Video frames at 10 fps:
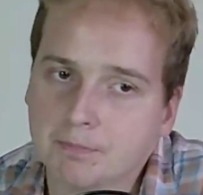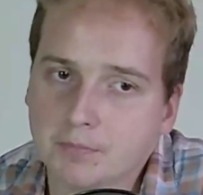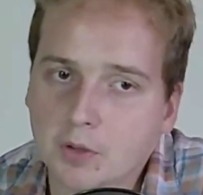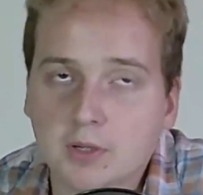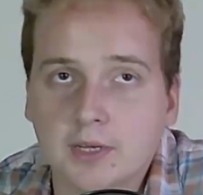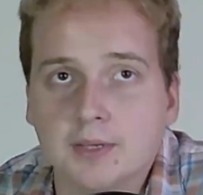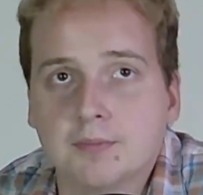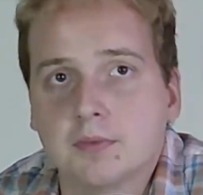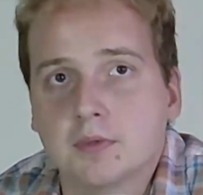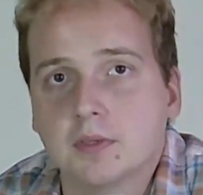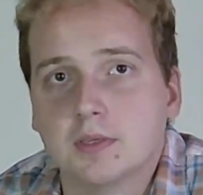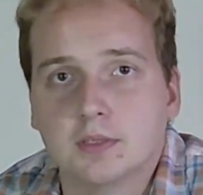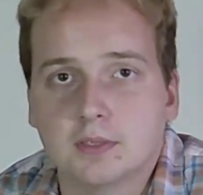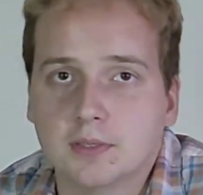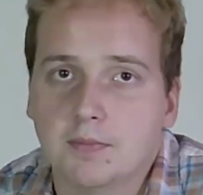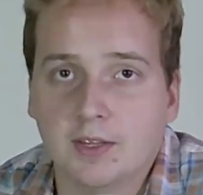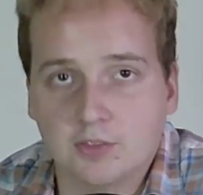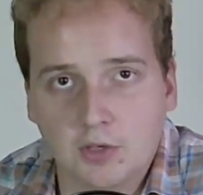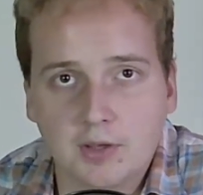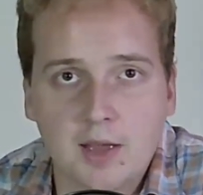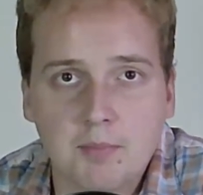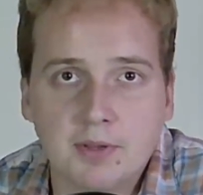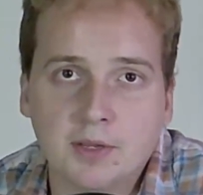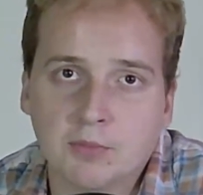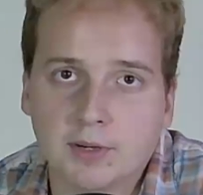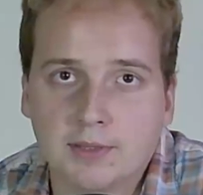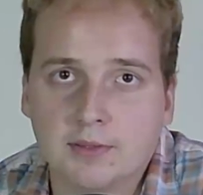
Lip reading: Okay, that's all happening, right?